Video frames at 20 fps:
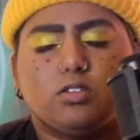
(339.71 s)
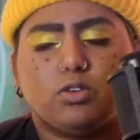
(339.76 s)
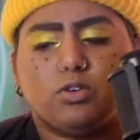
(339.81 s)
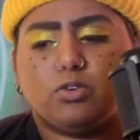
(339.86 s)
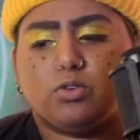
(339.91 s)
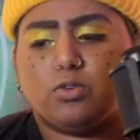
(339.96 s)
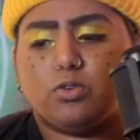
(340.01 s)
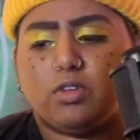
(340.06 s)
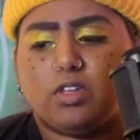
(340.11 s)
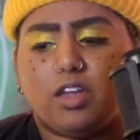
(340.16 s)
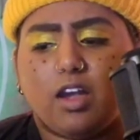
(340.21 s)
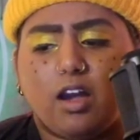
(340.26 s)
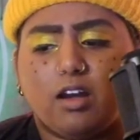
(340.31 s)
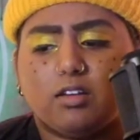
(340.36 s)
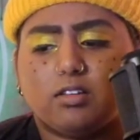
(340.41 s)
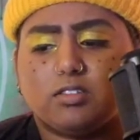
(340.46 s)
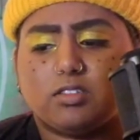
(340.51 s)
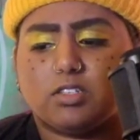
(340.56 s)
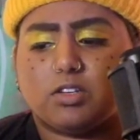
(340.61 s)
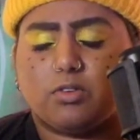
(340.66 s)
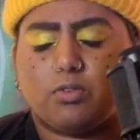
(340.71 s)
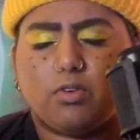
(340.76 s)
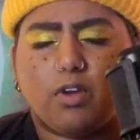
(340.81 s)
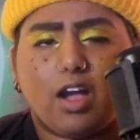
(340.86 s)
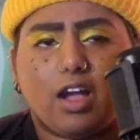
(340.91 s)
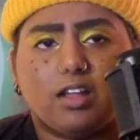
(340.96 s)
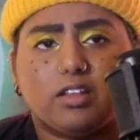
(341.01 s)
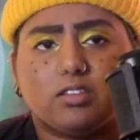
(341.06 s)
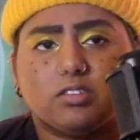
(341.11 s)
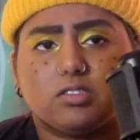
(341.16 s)
Too young to
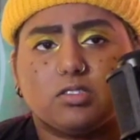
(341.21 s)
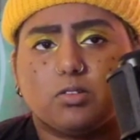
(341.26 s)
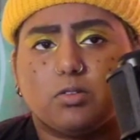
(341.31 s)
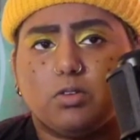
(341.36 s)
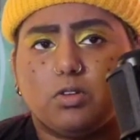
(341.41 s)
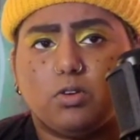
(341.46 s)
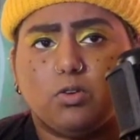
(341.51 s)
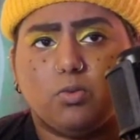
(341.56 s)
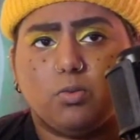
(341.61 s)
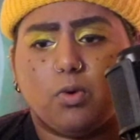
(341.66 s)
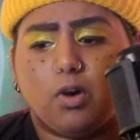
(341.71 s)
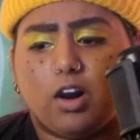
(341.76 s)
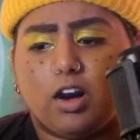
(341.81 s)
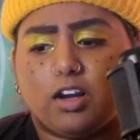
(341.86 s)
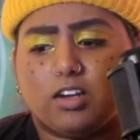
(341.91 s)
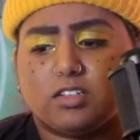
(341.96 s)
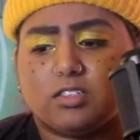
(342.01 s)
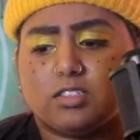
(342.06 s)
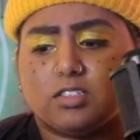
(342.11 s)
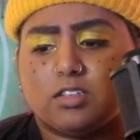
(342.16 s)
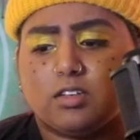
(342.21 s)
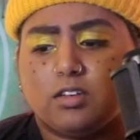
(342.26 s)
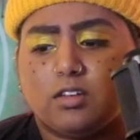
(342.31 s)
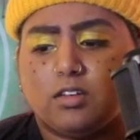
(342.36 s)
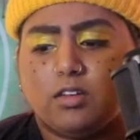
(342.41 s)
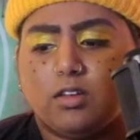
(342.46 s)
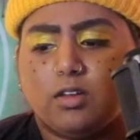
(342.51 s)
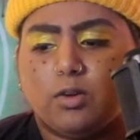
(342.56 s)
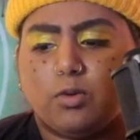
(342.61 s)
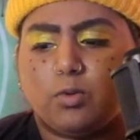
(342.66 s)
run, so you walked,
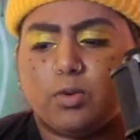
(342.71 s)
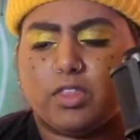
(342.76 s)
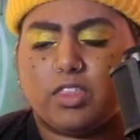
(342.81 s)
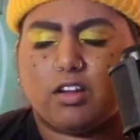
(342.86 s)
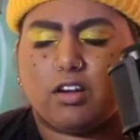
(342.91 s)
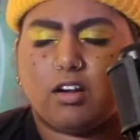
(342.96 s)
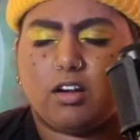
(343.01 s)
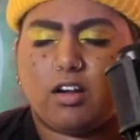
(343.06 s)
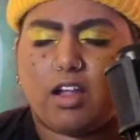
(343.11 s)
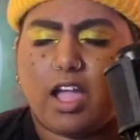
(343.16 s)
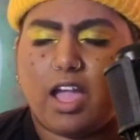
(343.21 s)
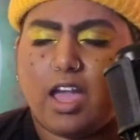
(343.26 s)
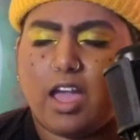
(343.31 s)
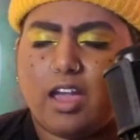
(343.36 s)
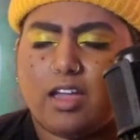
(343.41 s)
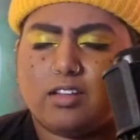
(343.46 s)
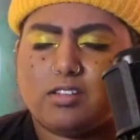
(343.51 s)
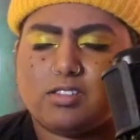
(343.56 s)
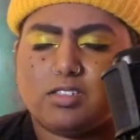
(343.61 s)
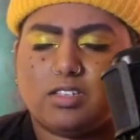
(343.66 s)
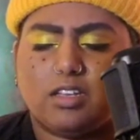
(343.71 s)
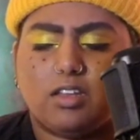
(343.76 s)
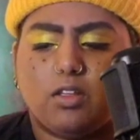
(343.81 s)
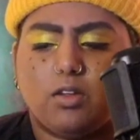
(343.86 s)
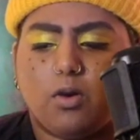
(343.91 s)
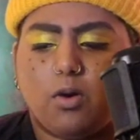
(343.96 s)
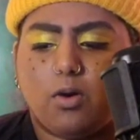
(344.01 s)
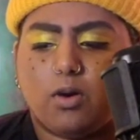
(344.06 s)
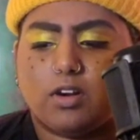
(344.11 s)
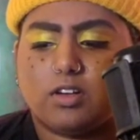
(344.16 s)
with her hand
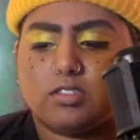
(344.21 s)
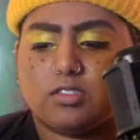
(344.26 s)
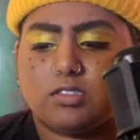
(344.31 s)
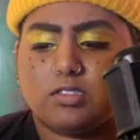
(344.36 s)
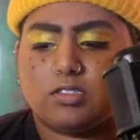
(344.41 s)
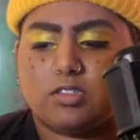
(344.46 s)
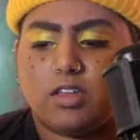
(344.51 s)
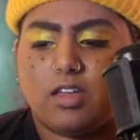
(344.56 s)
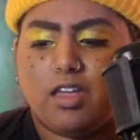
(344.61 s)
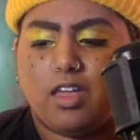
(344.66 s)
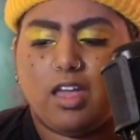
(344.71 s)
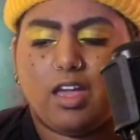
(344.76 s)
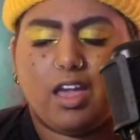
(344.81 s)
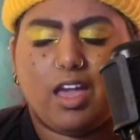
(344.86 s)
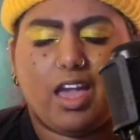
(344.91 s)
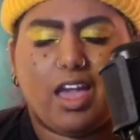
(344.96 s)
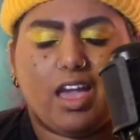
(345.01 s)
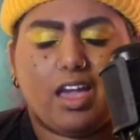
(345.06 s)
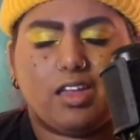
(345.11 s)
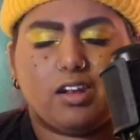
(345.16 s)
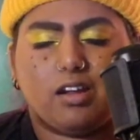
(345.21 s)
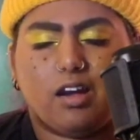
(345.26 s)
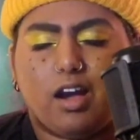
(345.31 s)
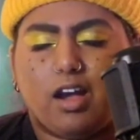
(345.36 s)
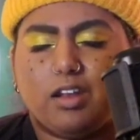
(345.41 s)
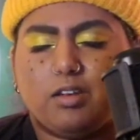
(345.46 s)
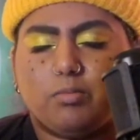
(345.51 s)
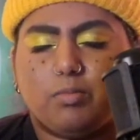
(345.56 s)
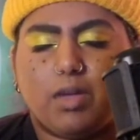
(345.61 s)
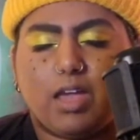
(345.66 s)
in yours, head
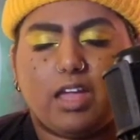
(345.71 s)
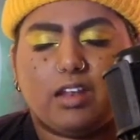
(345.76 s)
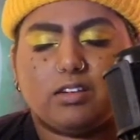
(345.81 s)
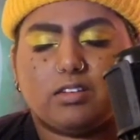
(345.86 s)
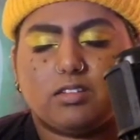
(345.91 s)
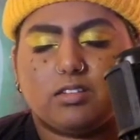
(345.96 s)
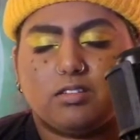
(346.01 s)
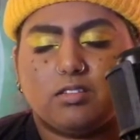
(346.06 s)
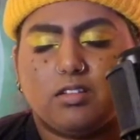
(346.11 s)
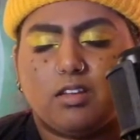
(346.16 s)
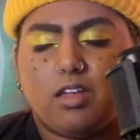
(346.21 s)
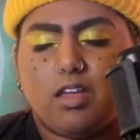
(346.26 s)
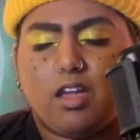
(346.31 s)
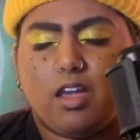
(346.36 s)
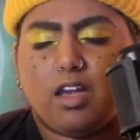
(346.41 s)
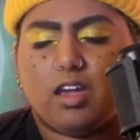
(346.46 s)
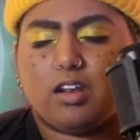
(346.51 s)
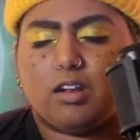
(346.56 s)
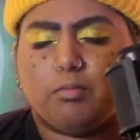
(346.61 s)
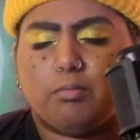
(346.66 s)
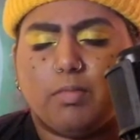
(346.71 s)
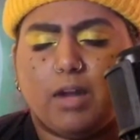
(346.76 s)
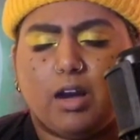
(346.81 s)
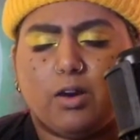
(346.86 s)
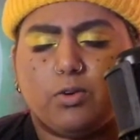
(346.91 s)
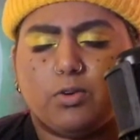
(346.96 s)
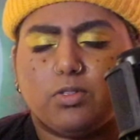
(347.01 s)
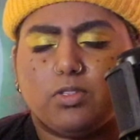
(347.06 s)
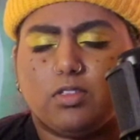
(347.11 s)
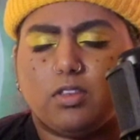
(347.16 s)
unbent, and a
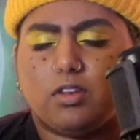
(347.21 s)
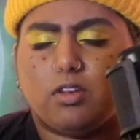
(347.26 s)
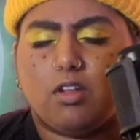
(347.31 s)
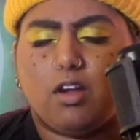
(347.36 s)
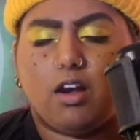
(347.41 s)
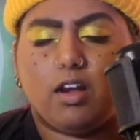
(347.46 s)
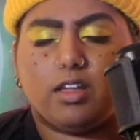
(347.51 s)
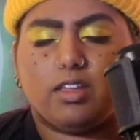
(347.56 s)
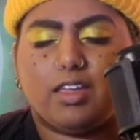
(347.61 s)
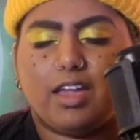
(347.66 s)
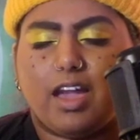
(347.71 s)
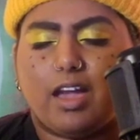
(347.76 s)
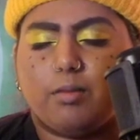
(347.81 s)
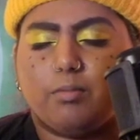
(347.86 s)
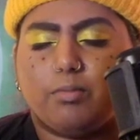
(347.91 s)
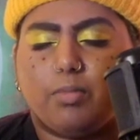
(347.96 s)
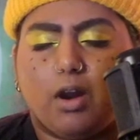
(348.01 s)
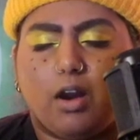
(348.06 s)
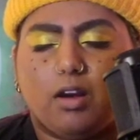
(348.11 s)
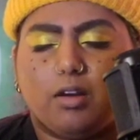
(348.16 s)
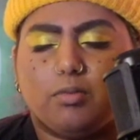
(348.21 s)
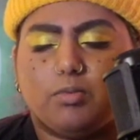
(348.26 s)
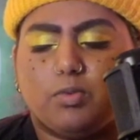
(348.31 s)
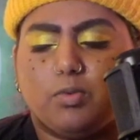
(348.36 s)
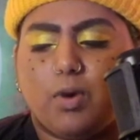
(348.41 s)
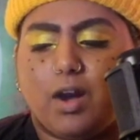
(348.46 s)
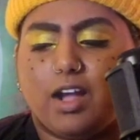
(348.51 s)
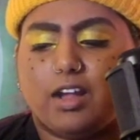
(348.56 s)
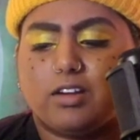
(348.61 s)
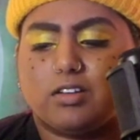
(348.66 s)
mouth not yet
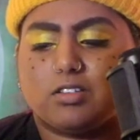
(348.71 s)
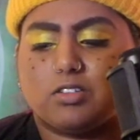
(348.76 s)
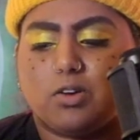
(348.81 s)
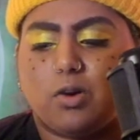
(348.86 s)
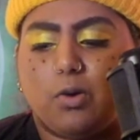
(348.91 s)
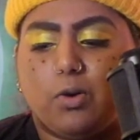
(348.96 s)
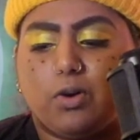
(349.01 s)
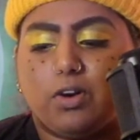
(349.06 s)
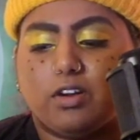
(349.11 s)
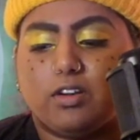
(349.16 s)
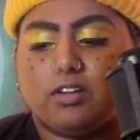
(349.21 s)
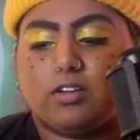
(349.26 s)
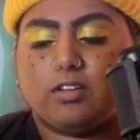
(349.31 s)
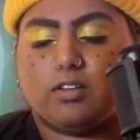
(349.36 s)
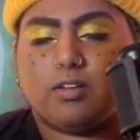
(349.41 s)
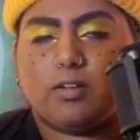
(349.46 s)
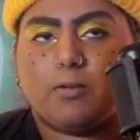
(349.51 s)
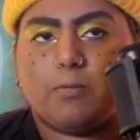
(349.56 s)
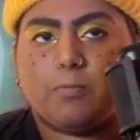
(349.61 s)
barbed wire torn.